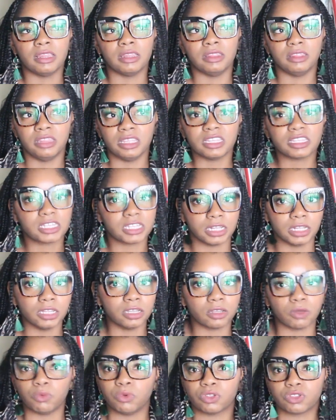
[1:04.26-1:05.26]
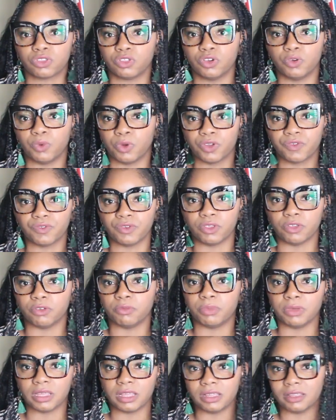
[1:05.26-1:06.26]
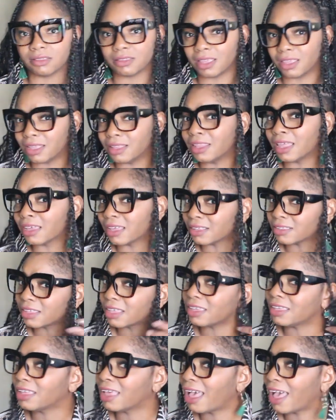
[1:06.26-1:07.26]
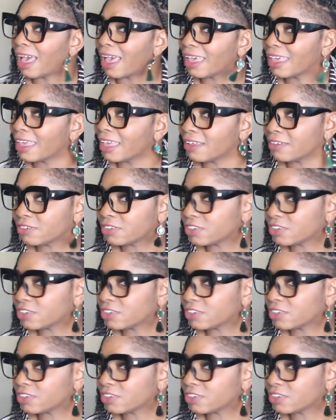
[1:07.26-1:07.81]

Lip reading: this look will still work for you because, like I said, I have